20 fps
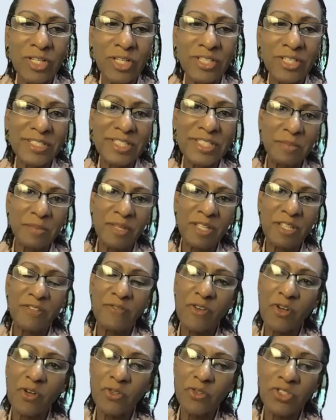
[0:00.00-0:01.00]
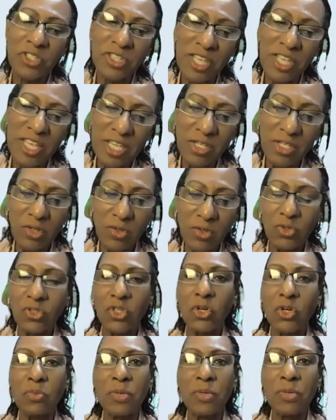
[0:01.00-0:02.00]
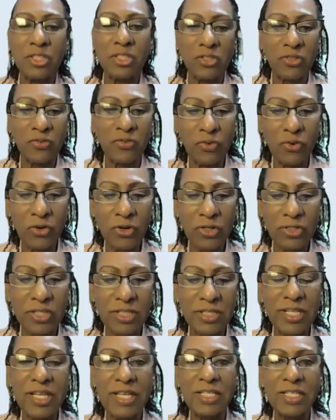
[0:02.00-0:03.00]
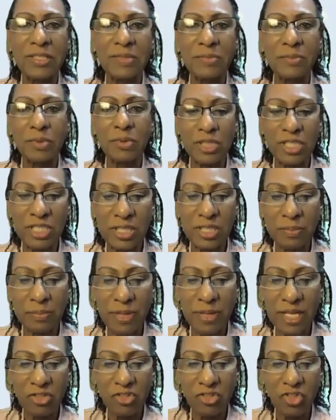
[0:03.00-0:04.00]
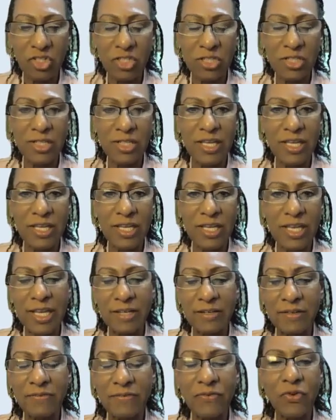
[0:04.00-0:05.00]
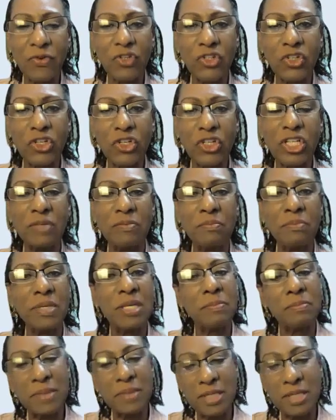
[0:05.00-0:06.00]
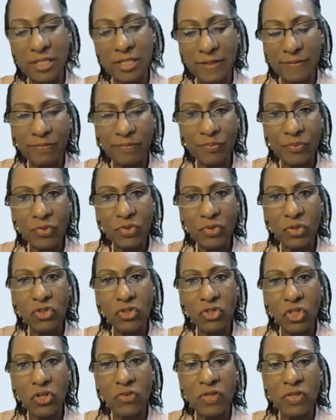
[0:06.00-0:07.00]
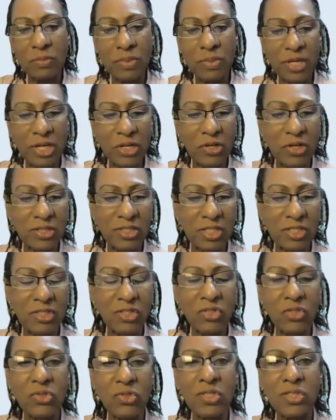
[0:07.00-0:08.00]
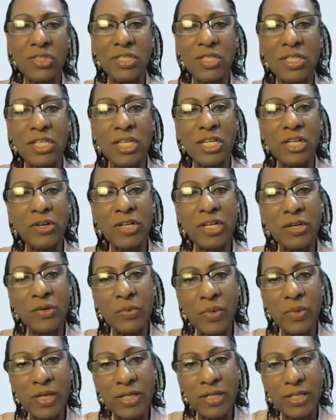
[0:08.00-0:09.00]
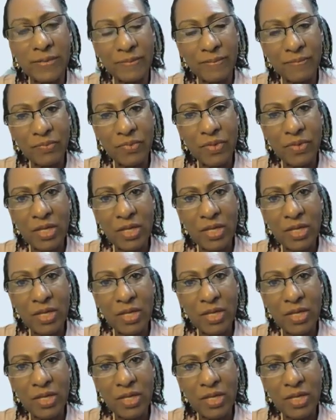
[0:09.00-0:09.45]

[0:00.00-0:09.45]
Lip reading: Trustee Smith Folds, thank you so much for today's participation and for your commitment to serving parents and students in Area 1.